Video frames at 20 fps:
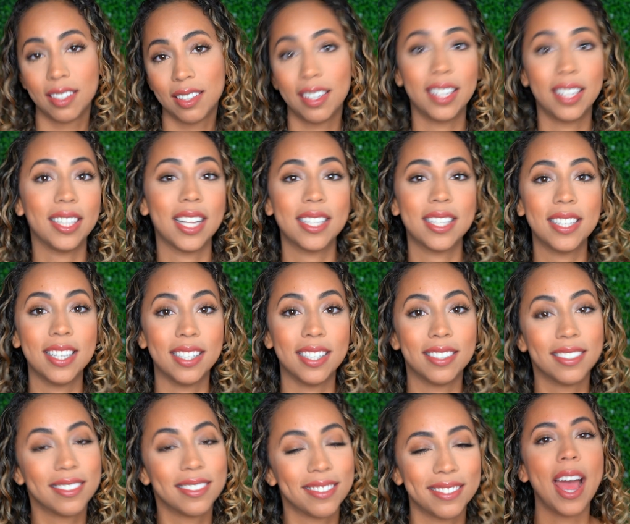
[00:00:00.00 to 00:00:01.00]
And that's it.
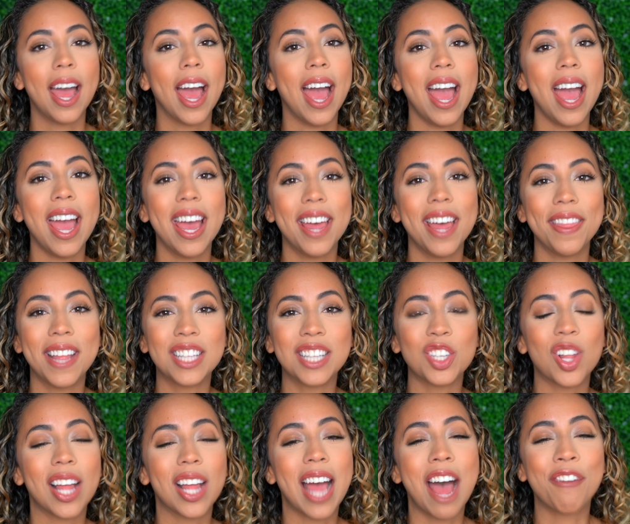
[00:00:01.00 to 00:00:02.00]
And
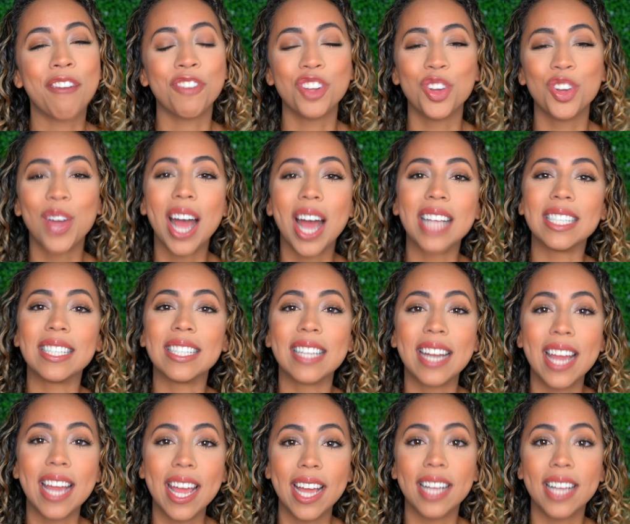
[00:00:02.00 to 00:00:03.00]
that's all I have for you guys
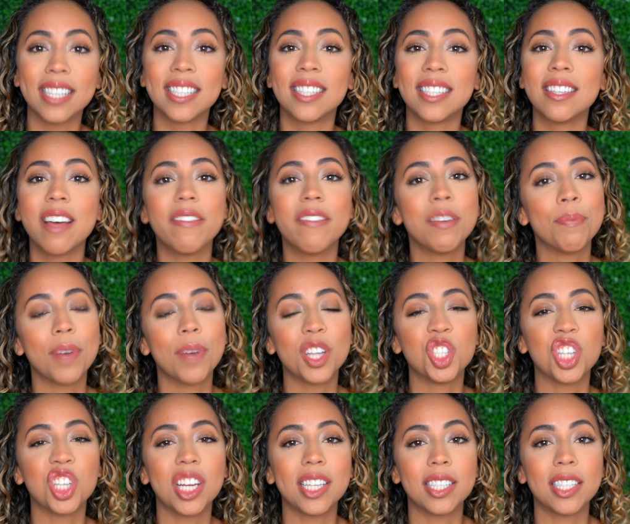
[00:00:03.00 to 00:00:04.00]
today. 7
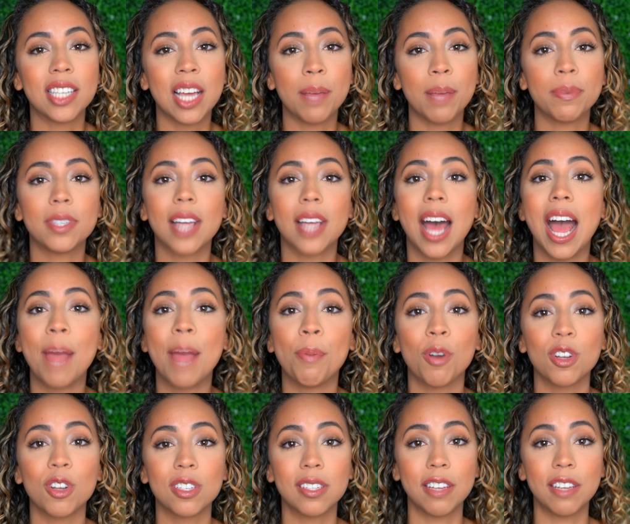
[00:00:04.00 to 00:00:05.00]
budgeting tips that I
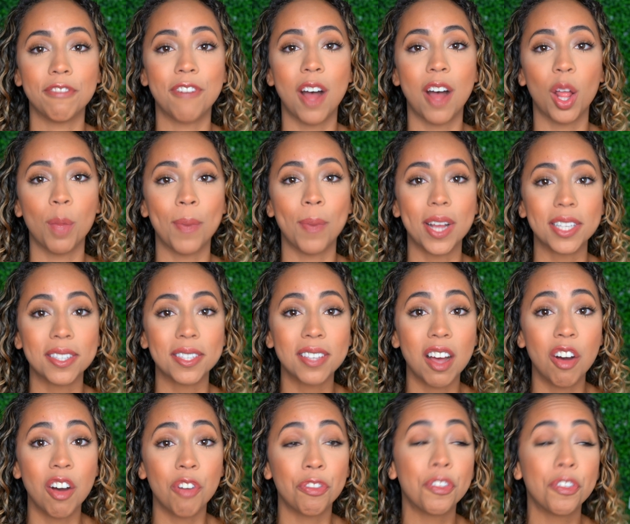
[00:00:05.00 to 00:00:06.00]
personally follow
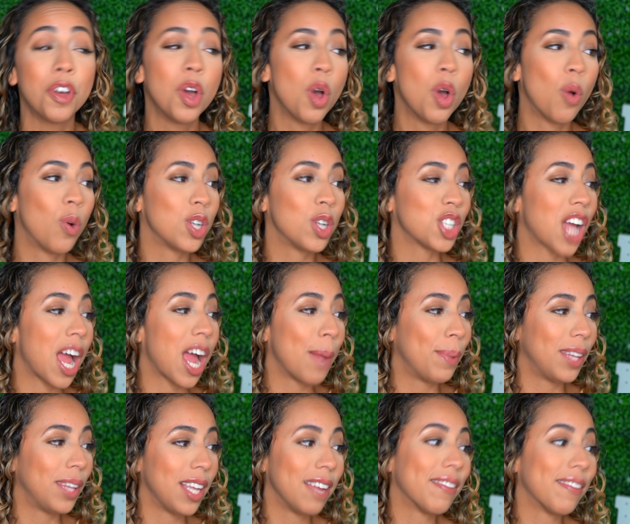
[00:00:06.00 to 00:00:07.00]
myself, which I
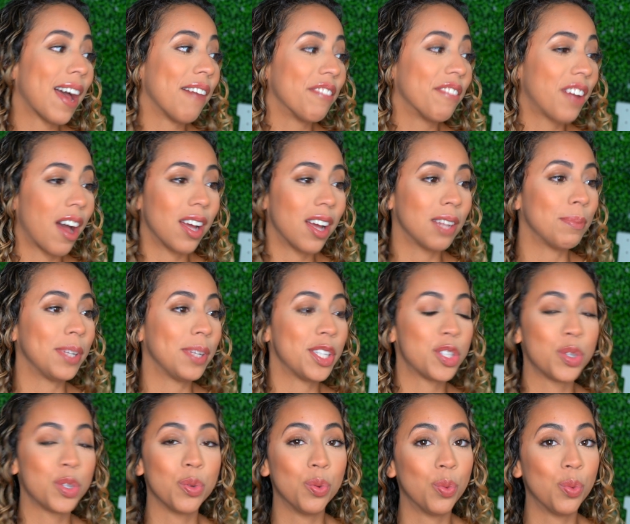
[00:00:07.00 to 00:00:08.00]
believe have gotten me
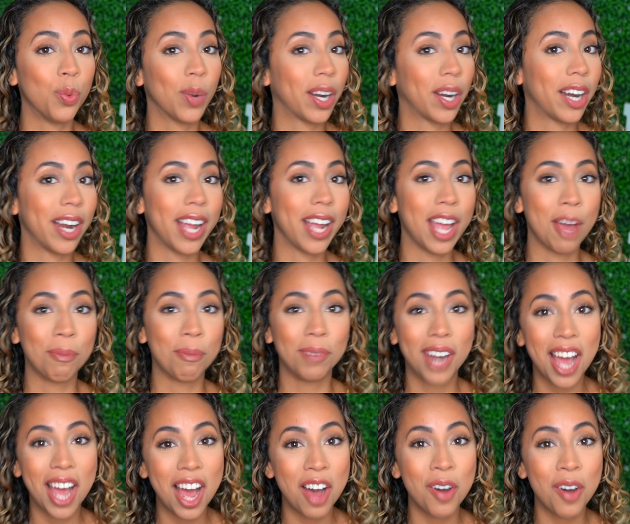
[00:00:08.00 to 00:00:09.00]
to where I am
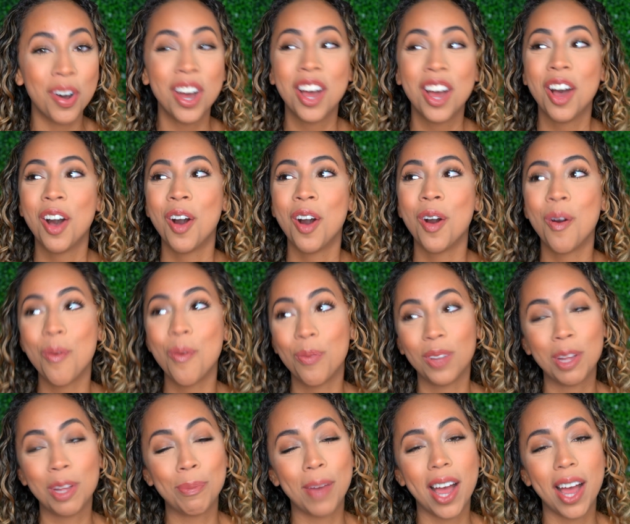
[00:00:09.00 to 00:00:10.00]
now.
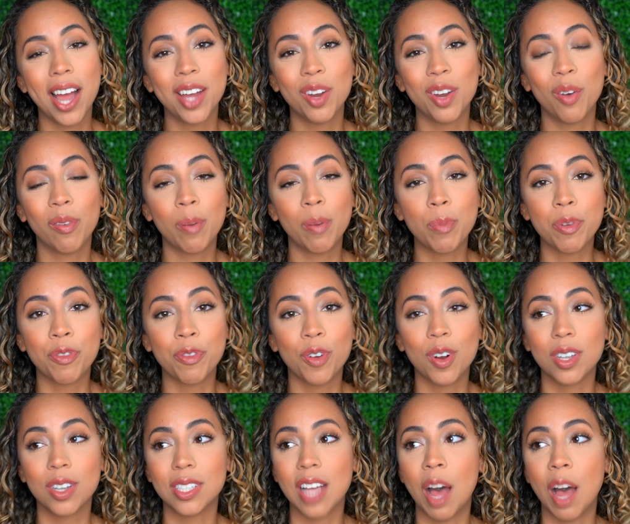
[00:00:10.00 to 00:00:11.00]
Hopefully by November
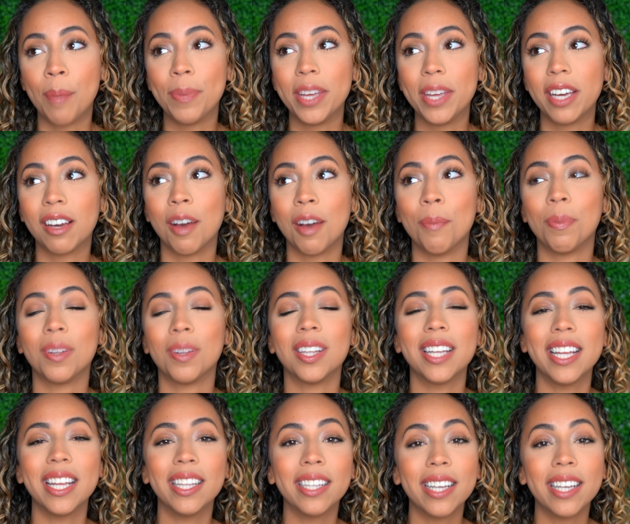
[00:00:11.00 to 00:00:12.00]
1st, I'll be
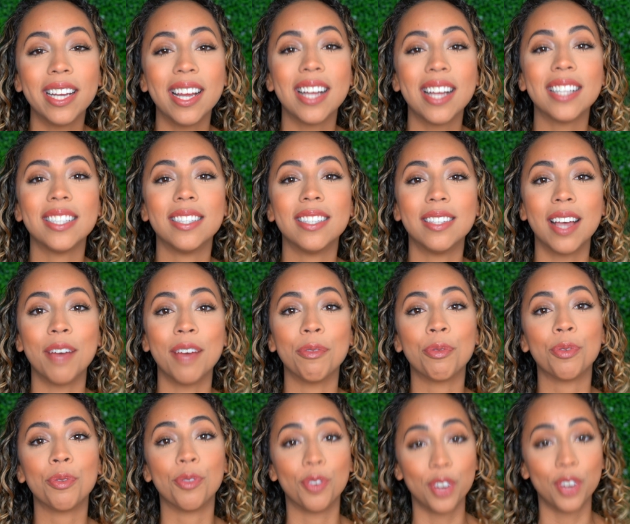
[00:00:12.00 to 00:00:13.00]
completely
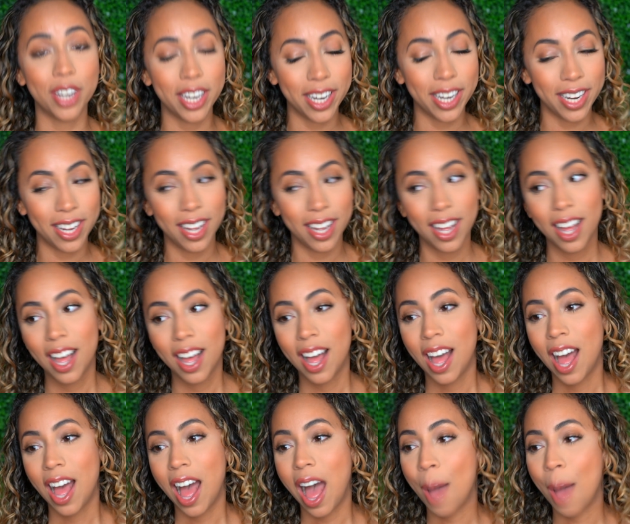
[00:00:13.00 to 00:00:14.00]
debt free.
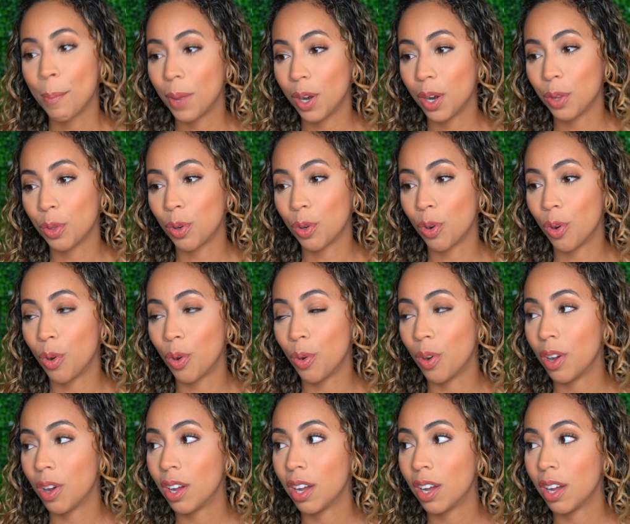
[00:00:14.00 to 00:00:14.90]
I'm gonna throw